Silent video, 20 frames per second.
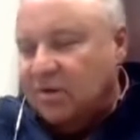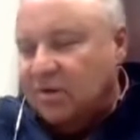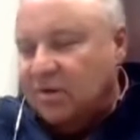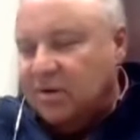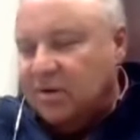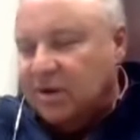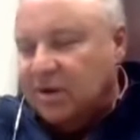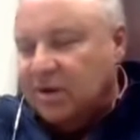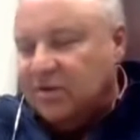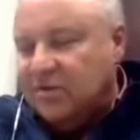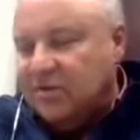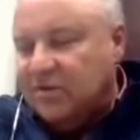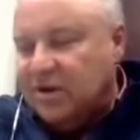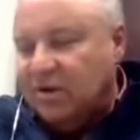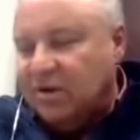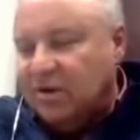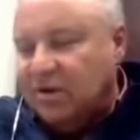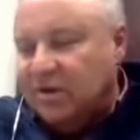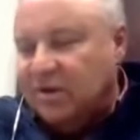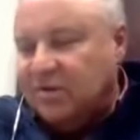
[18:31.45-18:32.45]
don't
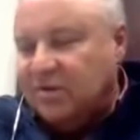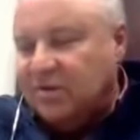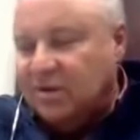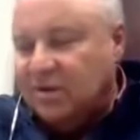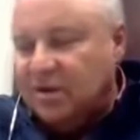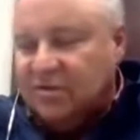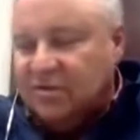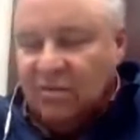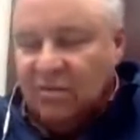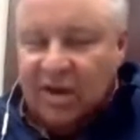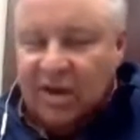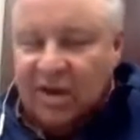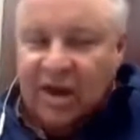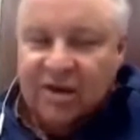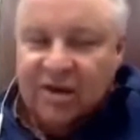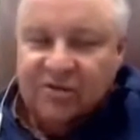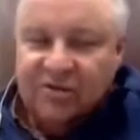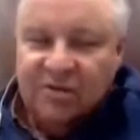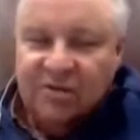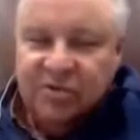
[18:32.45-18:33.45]
necessarily, at least the
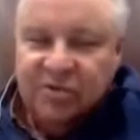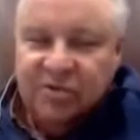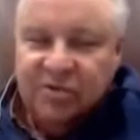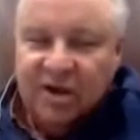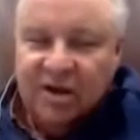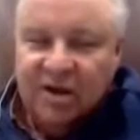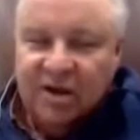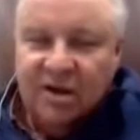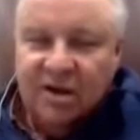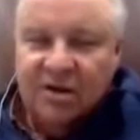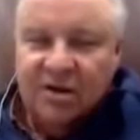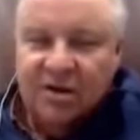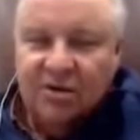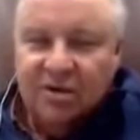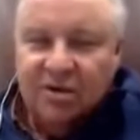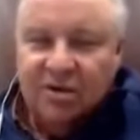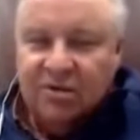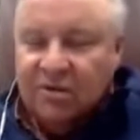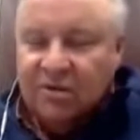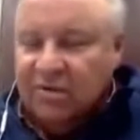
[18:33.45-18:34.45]
way I used to play, I
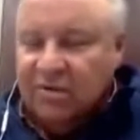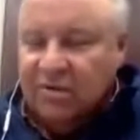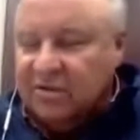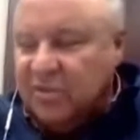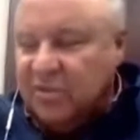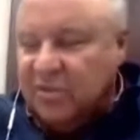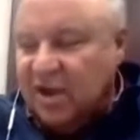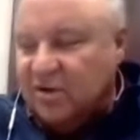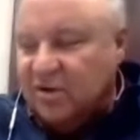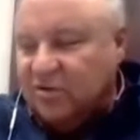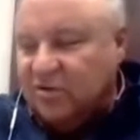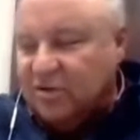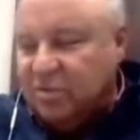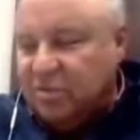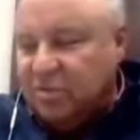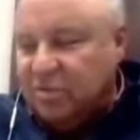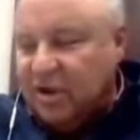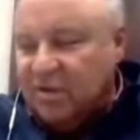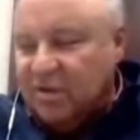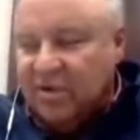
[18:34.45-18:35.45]
know Chris Bean
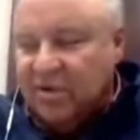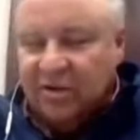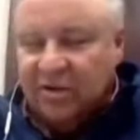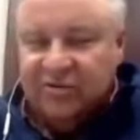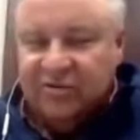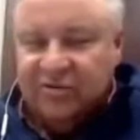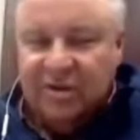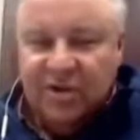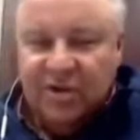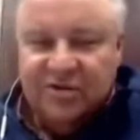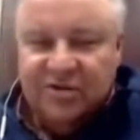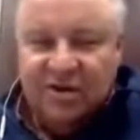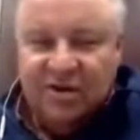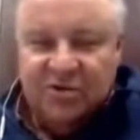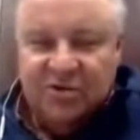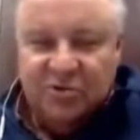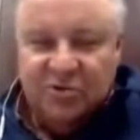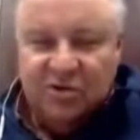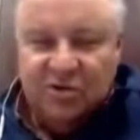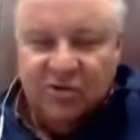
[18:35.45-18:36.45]
used to play, we don't see much
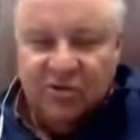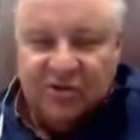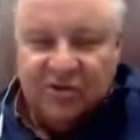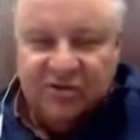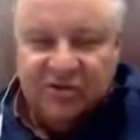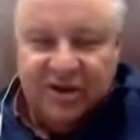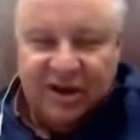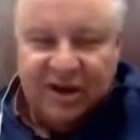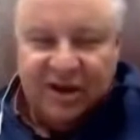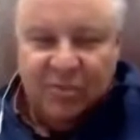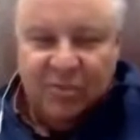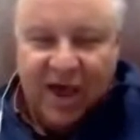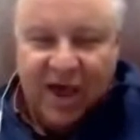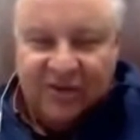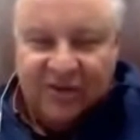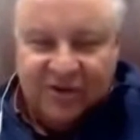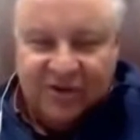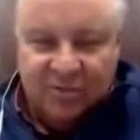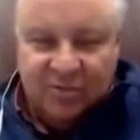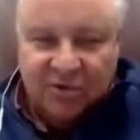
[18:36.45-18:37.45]
difference between wrestling and
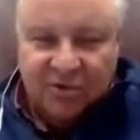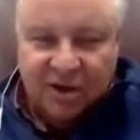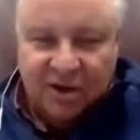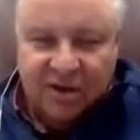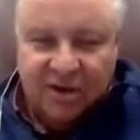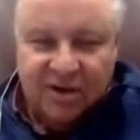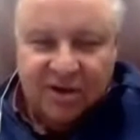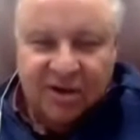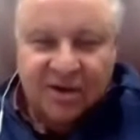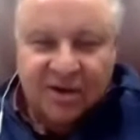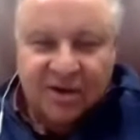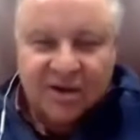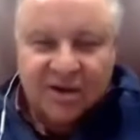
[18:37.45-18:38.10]
basketball.